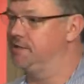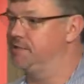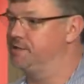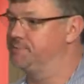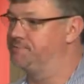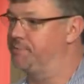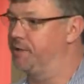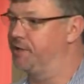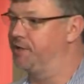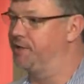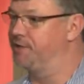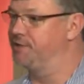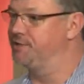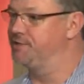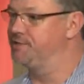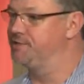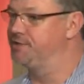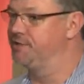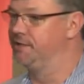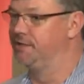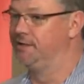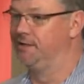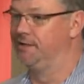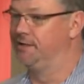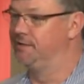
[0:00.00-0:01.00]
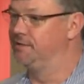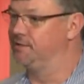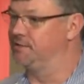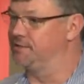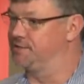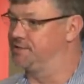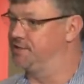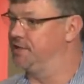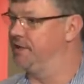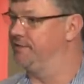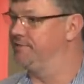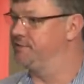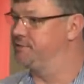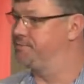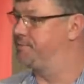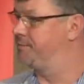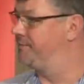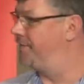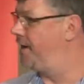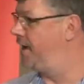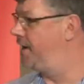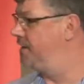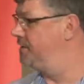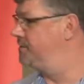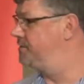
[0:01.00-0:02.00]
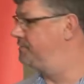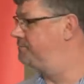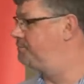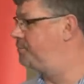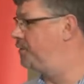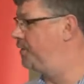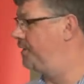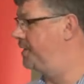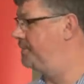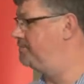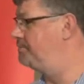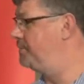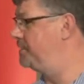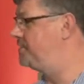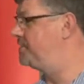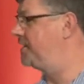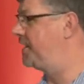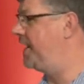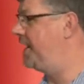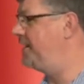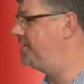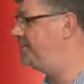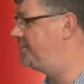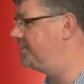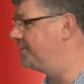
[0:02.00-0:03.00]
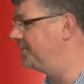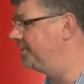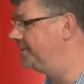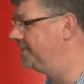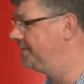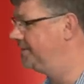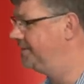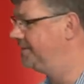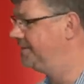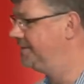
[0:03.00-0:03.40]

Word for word: is because the service providers have put in mitigation.